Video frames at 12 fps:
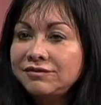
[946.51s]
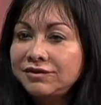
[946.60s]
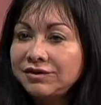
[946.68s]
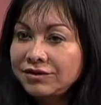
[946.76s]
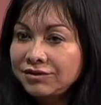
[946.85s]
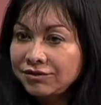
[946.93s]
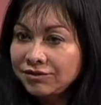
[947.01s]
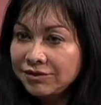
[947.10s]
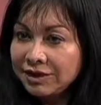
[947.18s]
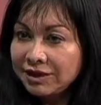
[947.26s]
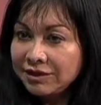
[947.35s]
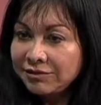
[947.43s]
of the
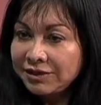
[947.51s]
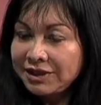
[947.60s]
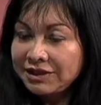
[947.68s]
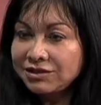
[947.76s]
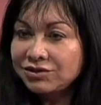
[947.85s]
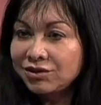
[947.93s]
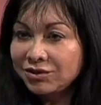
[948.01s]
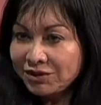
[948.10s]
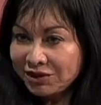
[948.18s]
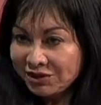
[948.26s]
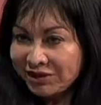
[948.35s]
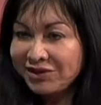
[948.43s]
three? Because
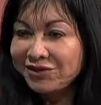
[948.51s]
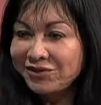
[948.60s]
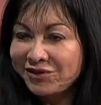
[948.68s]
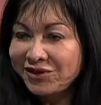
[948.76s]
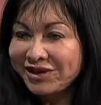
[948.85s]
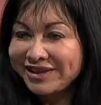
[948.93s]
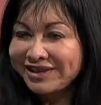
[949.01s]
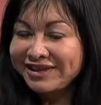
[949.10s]
normally you hear four.